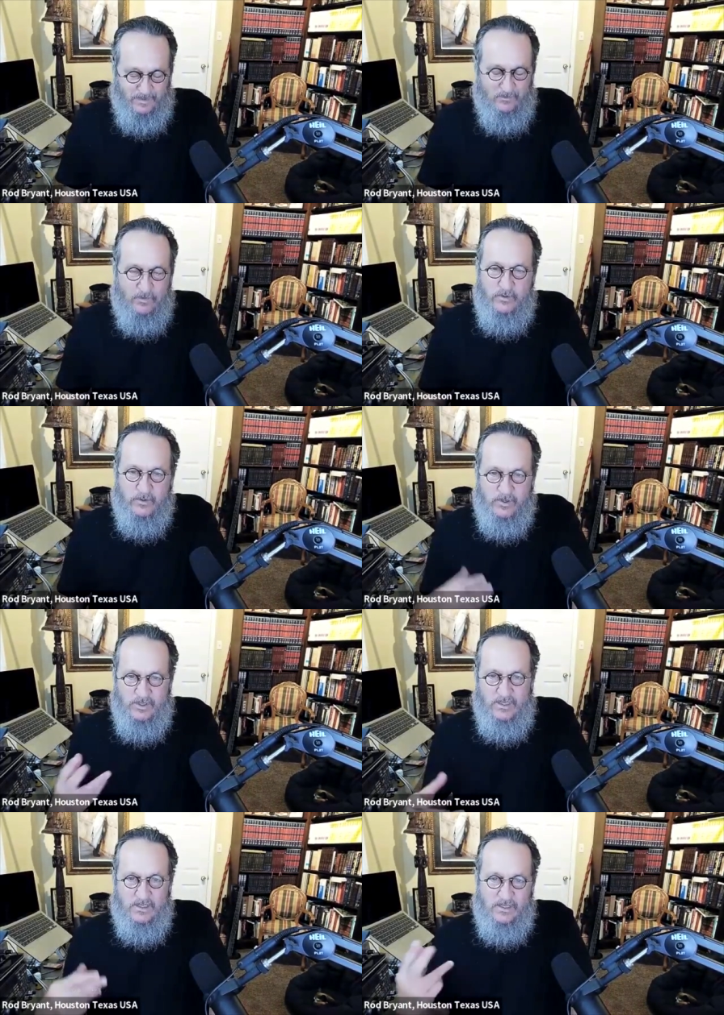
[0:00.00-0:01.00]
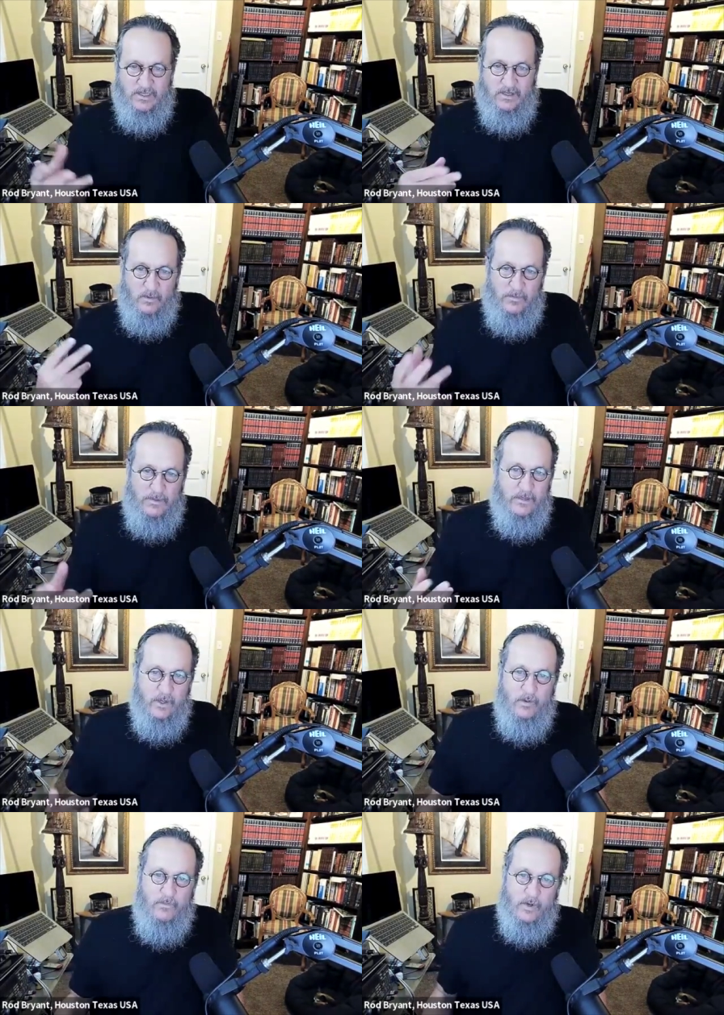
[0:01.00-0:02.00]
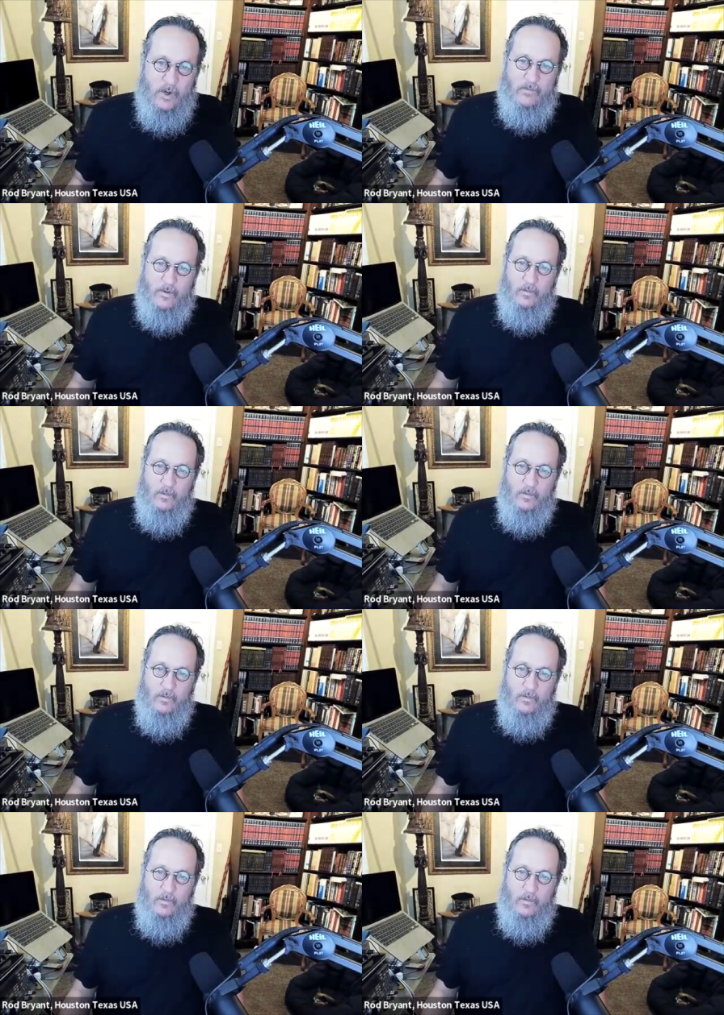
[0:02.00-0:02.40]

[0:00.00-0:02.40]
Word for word: which we're going to see this thing repeated over and over.